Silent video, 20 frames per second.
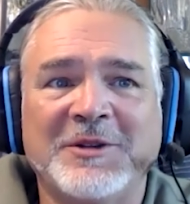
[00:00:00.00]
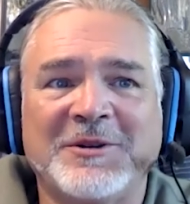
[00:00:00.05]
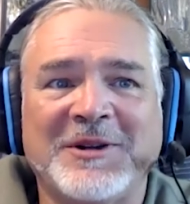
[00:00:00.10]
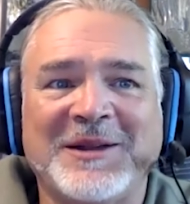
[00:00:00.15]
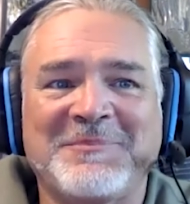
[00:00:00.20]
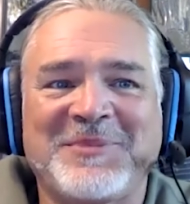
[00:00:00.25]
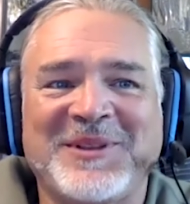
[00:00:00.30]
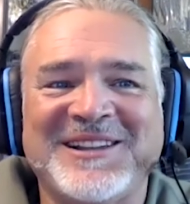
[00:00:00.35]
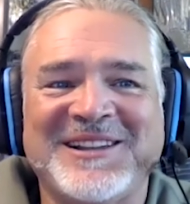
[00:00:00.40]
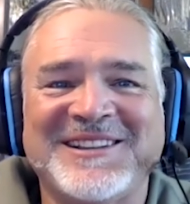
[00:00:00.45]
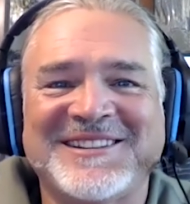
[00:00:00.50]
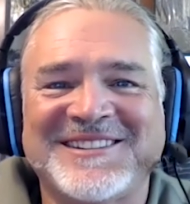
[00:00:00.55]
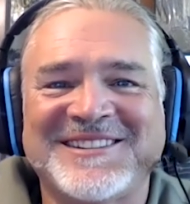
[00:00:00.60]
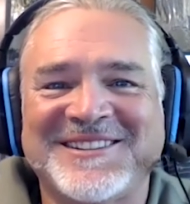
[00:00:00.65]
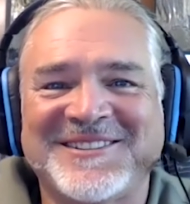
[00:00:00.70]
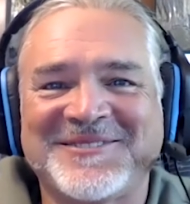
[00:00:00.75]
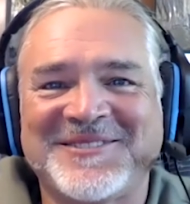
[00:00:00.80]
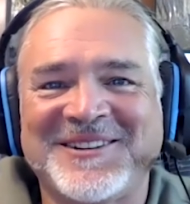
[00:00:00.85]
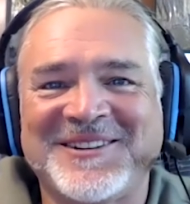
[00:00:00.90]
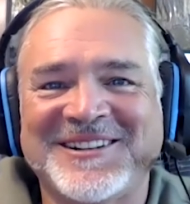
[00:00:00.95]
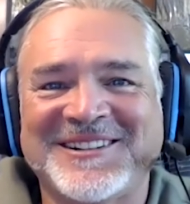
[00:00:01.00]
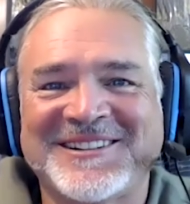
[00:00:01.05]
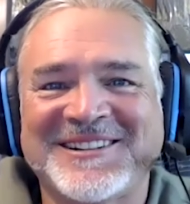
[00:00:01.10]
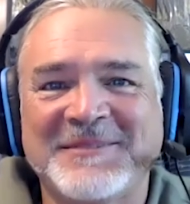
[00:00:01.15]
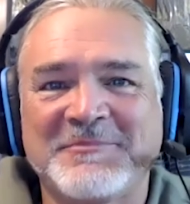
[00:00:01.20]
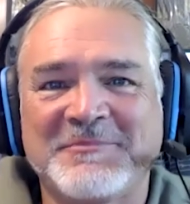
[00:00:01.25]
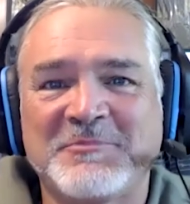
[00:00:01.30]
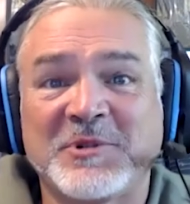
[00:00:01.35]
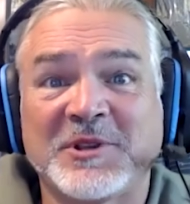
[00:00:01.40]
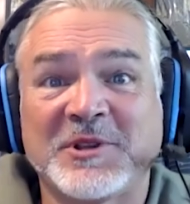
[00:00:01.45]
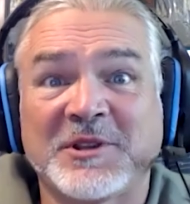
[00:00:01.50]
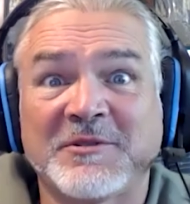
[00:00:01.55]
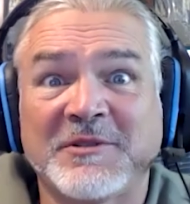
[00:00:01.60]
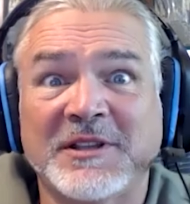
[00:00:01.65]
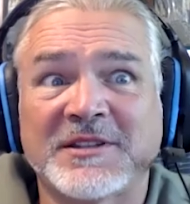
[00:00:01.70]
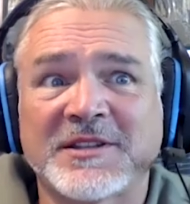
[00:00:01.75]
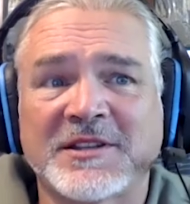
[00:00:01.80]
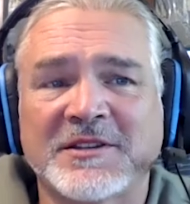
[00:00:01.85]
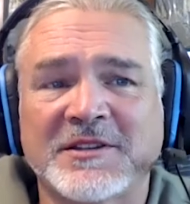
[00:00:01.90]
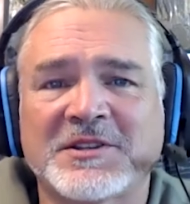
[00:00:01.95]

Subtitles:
right place at the right time with the right skill set.